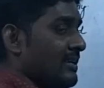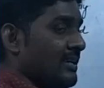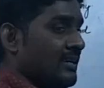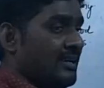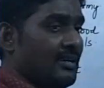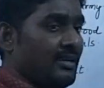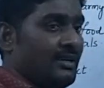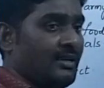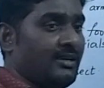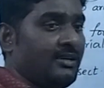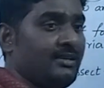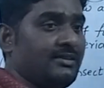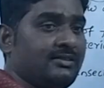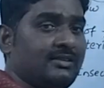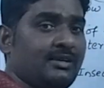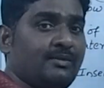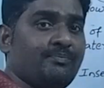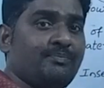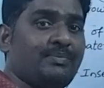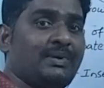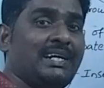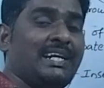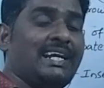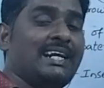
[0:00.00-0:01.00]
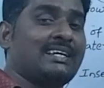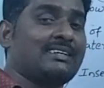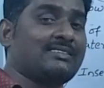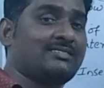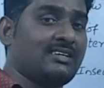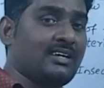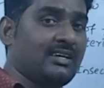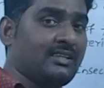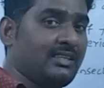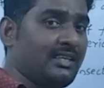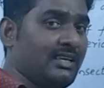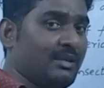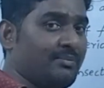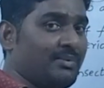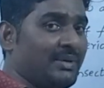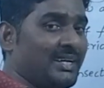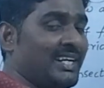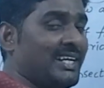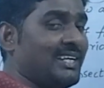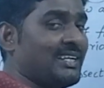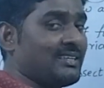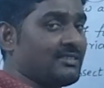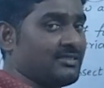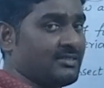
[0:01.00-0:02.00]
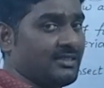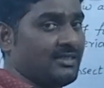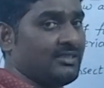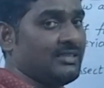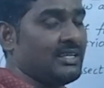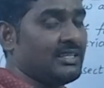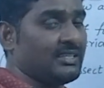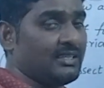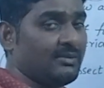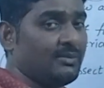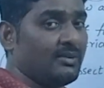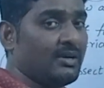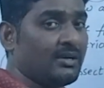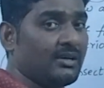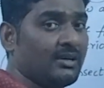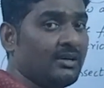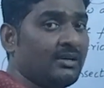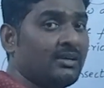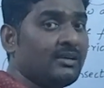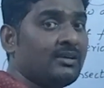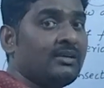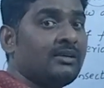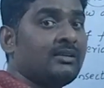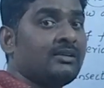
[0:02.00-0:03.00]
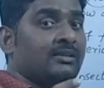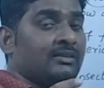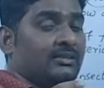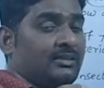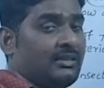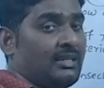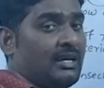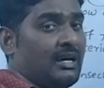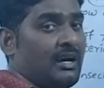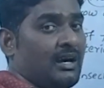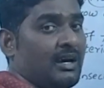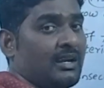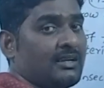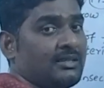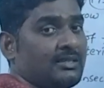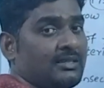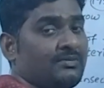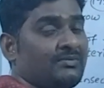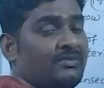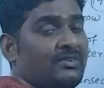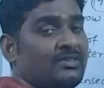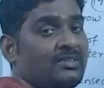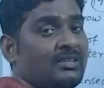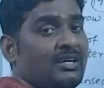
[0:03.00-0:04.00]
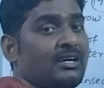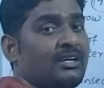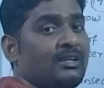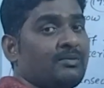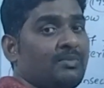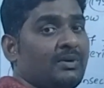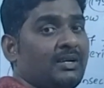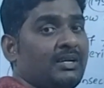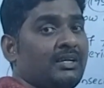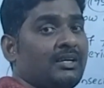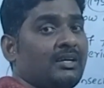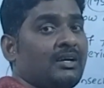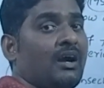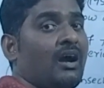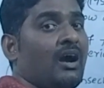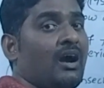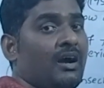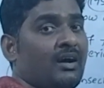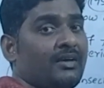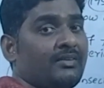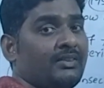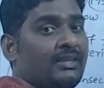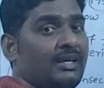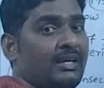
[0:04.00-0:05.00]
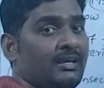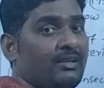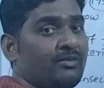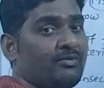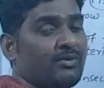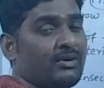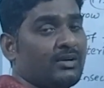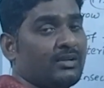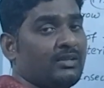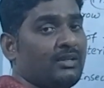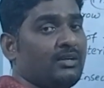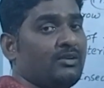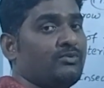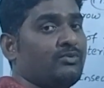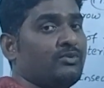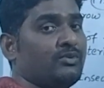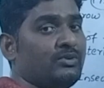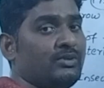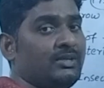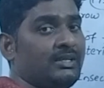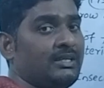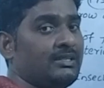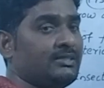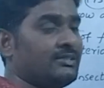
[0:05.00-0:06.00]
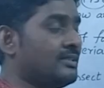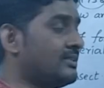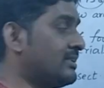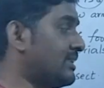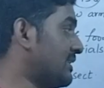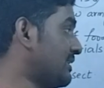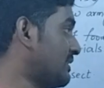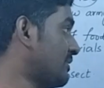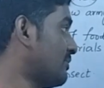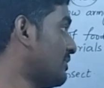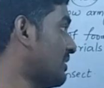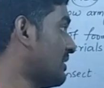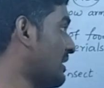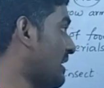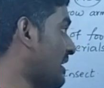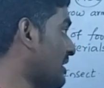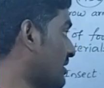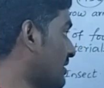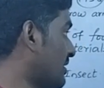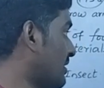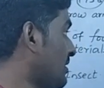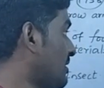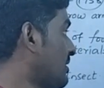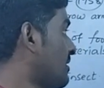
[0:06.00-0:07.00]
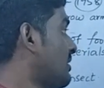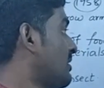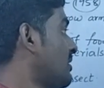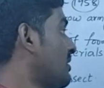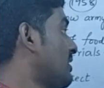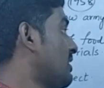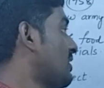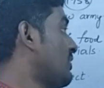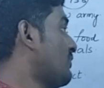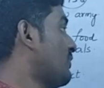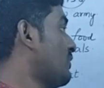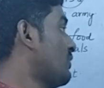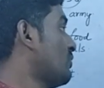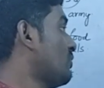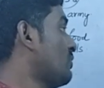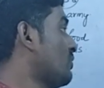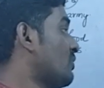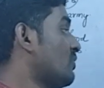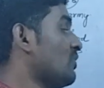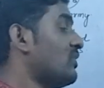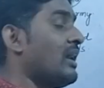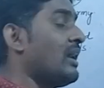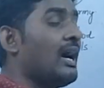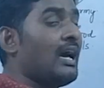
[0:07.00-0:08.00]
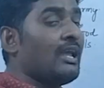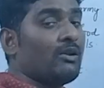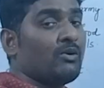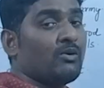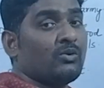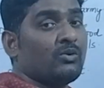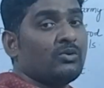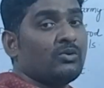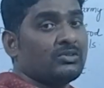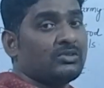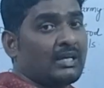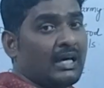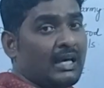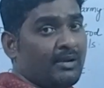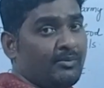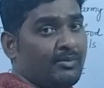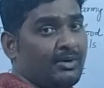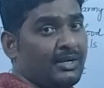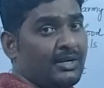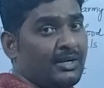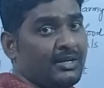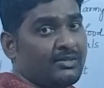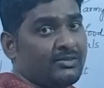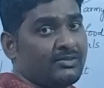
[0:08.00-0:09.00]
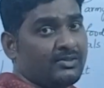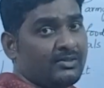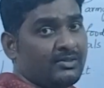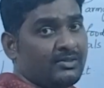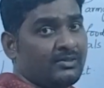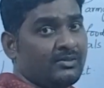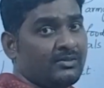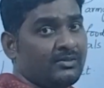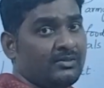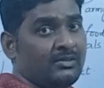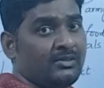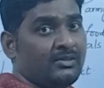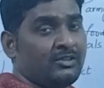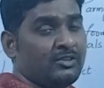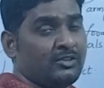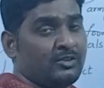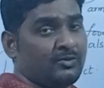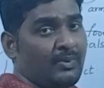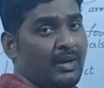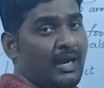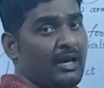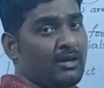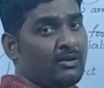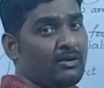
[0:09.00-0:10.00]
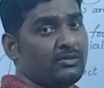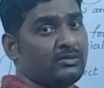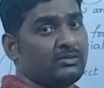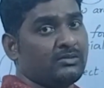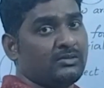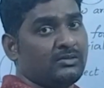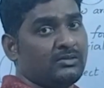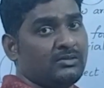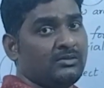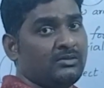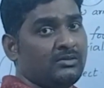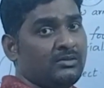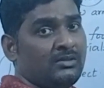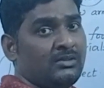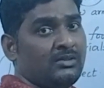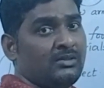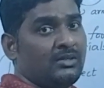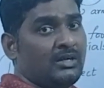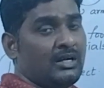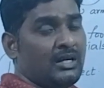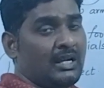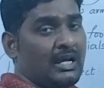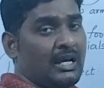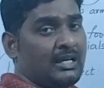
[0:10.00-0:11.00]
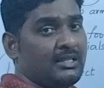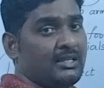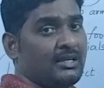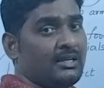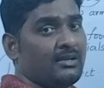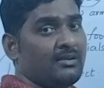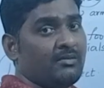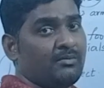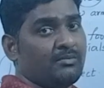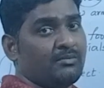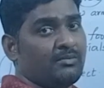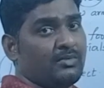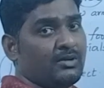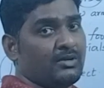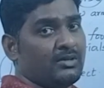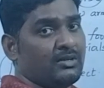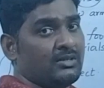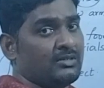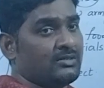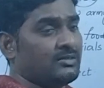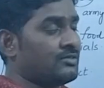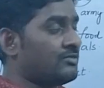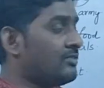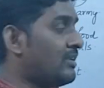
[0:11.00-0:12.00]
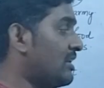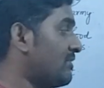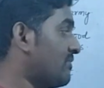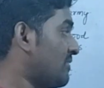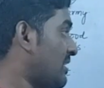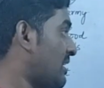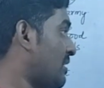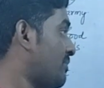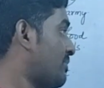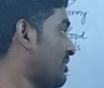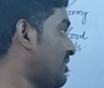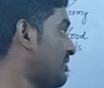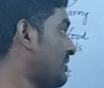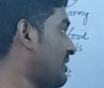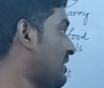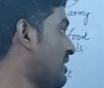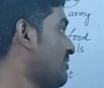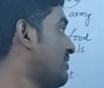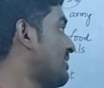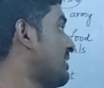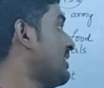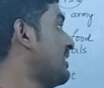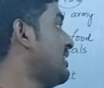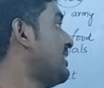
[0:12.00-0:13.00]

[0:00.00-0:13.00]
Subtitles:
Biologically, some predators are there. Predators is nothing but the organism which are depending on their for their food needs, is nothing but like if you allow salamanders, sparrows and other birds, what will happen?